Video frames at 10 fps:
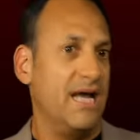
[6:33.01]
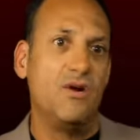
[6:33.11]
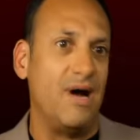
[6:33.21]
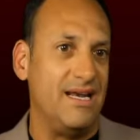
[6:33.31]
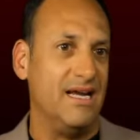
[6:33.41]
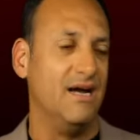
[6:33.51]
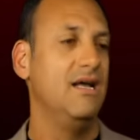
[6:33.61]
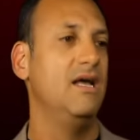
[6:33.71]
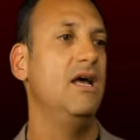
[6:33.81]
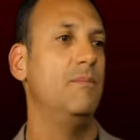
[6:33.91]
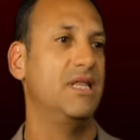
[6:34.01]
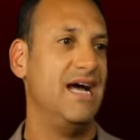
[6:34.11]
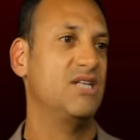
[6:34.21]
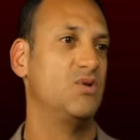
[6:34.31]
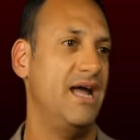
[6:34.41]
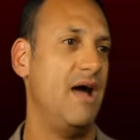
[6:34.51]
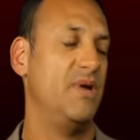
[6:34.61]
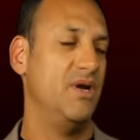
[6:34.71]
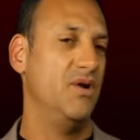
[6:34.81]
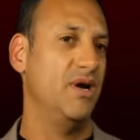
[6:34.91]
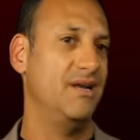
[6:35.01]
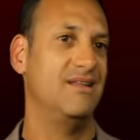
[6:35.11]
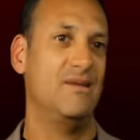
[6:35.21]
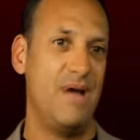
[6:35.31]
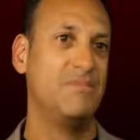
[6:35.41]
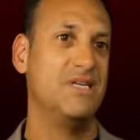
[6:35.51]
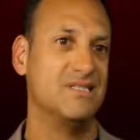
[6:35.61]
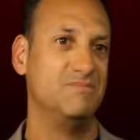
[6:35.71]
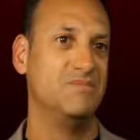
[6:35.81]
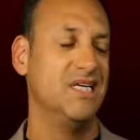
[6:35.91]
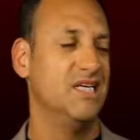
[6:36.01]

I had no idea, but that's what happened during the baptism.